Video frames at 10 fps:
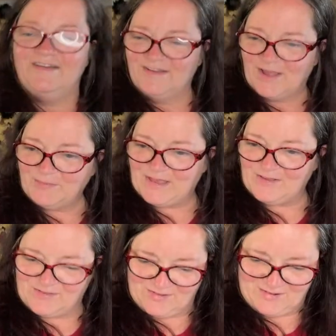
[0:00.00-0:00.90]
I'm
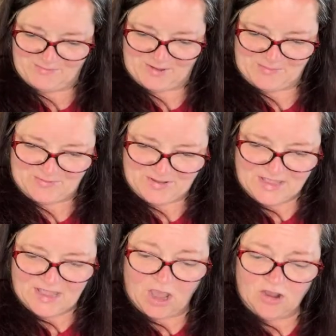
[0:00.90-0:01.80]
guessing I'm double.
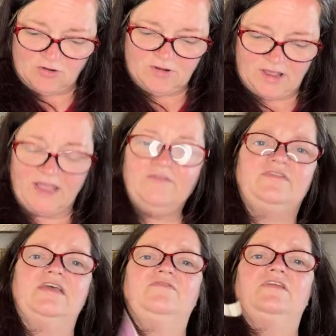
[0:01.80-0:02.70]
Oh, I have
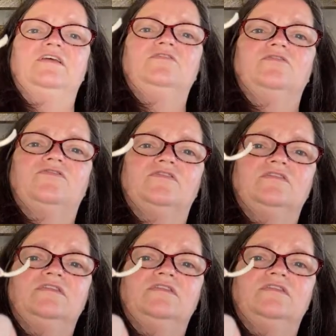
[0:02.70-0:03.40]
David Anderson.